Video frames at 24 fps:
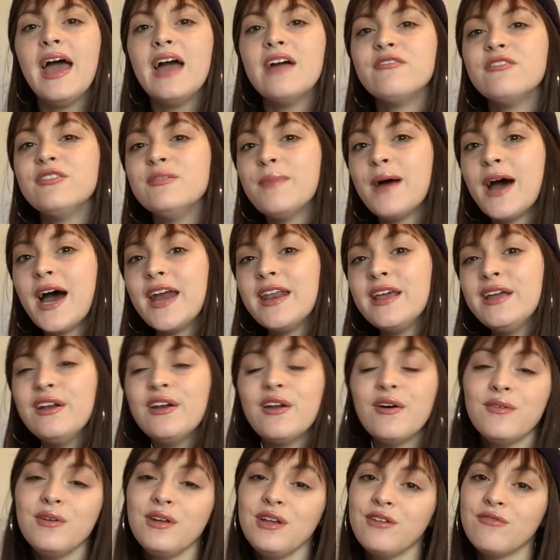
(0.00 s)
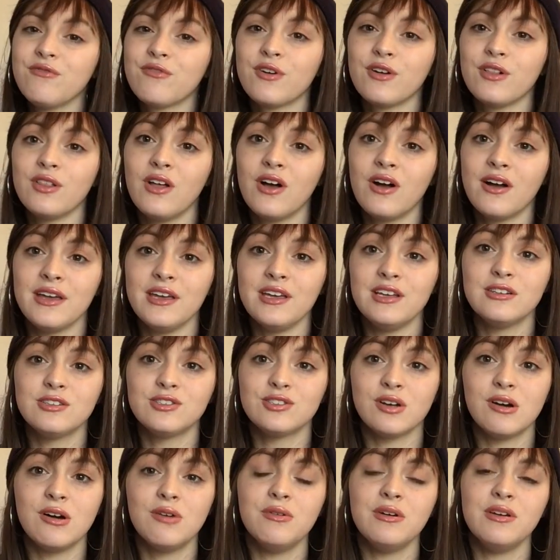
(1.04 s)
Hi everybody, no need for a long
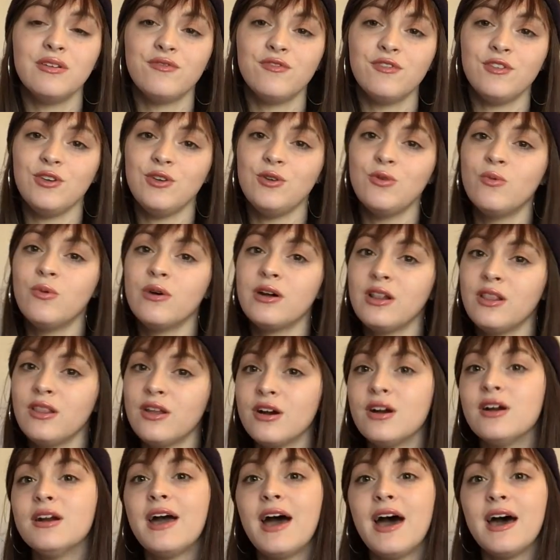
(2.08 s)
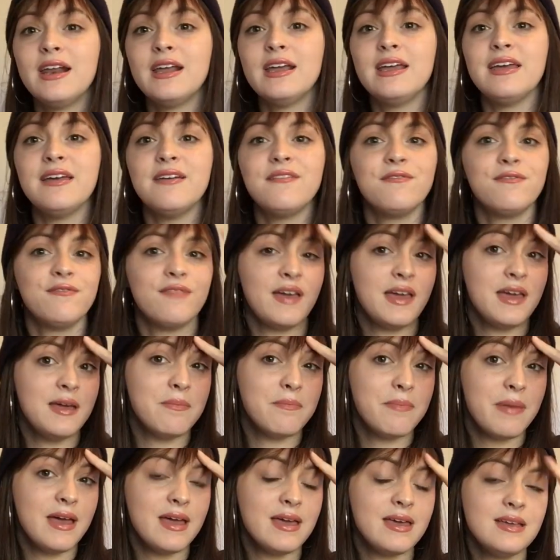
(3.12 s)
intro. If you want to learn how to get
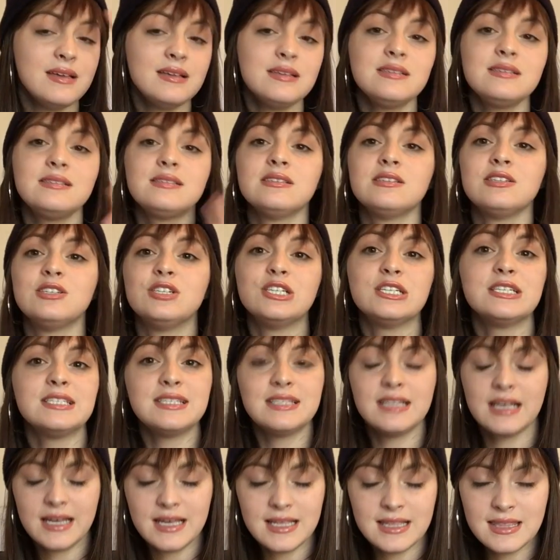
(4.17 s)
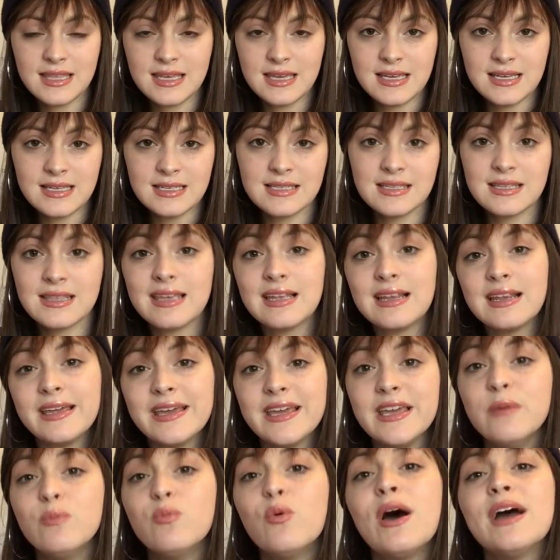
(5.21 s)
fake bangs just like these, then
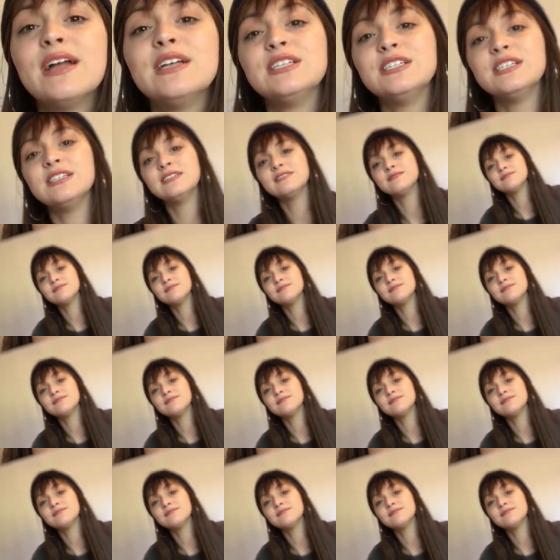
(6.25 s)
keep watching.